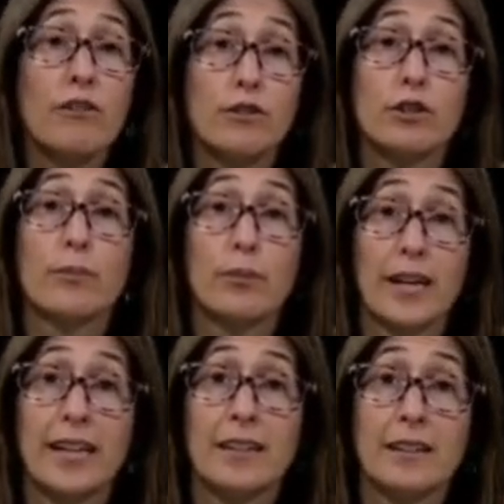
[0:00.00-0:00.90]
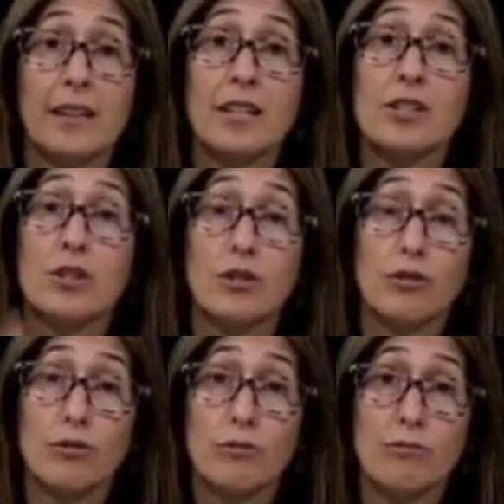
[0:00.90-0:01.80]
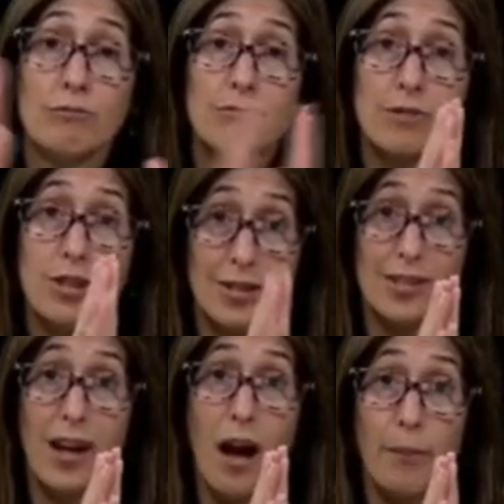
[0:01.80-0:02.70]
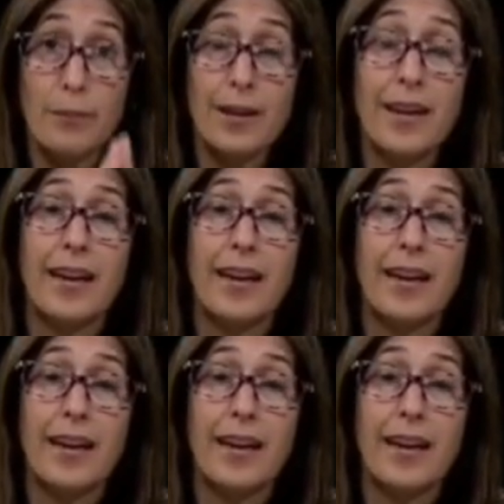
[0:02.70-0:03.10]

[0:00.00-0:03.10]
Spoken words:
for the brain to stop.